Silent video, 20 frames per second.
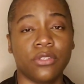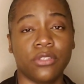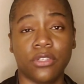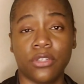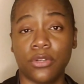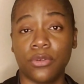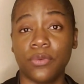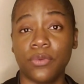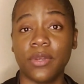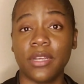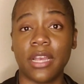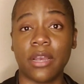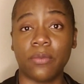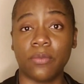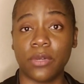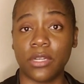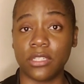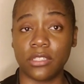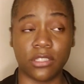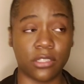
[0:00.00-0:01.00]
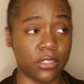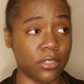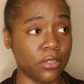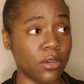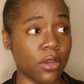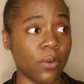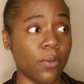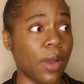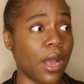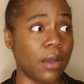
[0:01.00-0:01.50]
degree at which, you
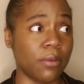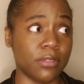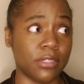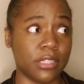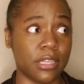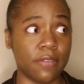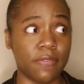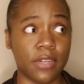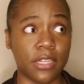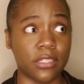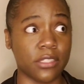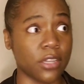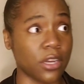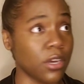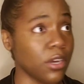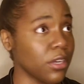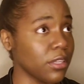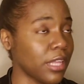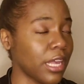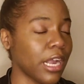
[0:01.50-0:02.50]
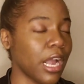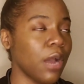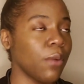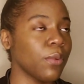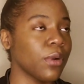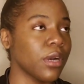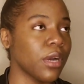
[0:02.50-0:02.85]
know, I was giving it to her. Like, I would